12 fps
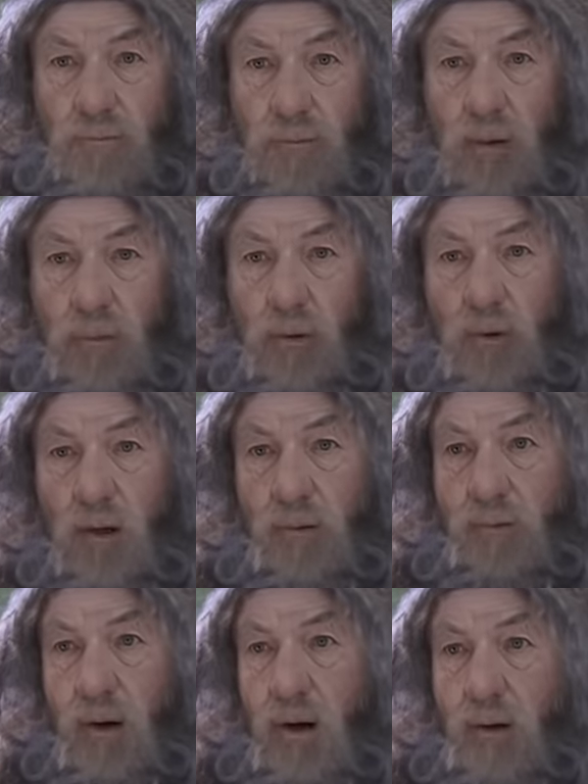Maybe we'll get
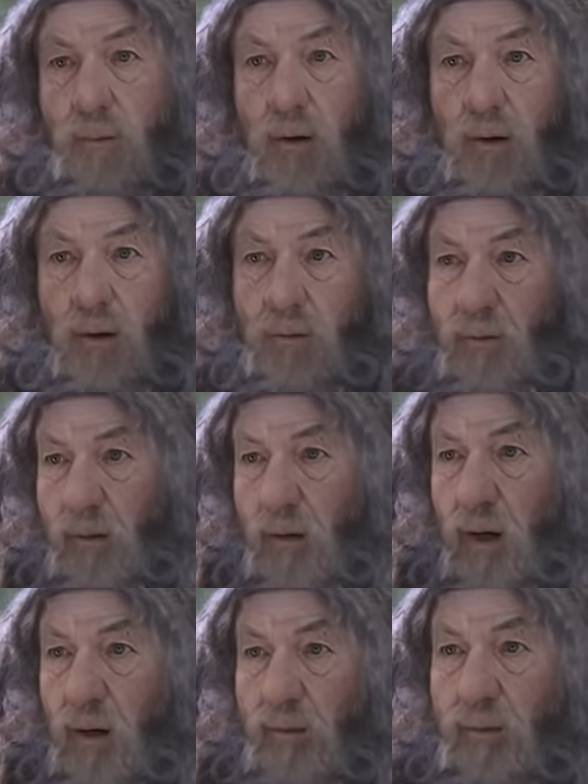Faramir in for the
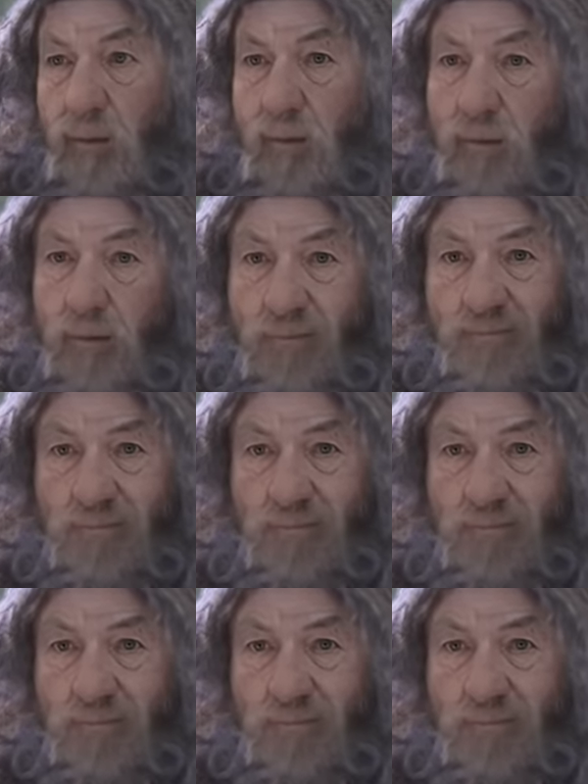next season.